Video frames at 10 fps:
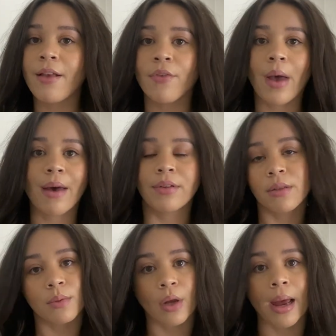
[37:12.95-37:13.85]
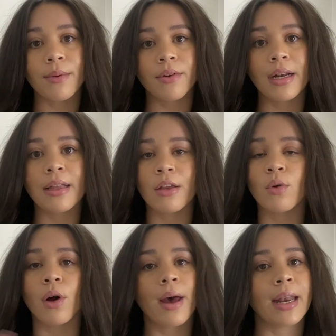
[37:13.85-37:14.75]
if you haven't subscribed already, that you
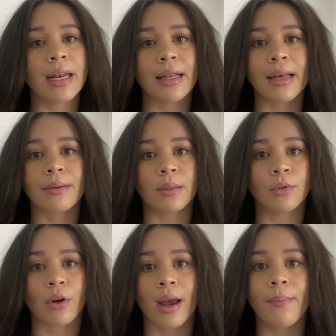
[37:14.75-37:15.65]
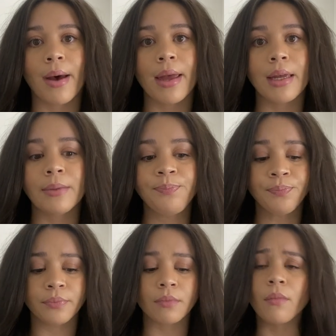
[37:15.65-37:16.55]
go ahead and hit that subscribe button.